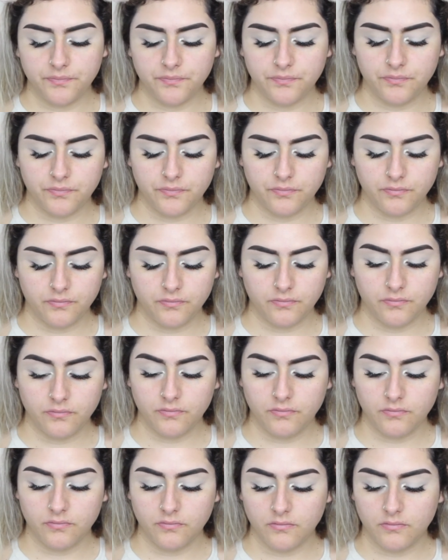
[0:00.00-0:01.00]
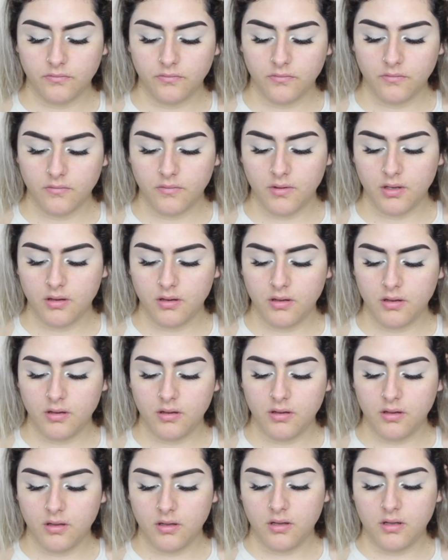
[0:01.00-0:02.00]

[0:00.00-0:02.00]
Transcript: (no one is talking)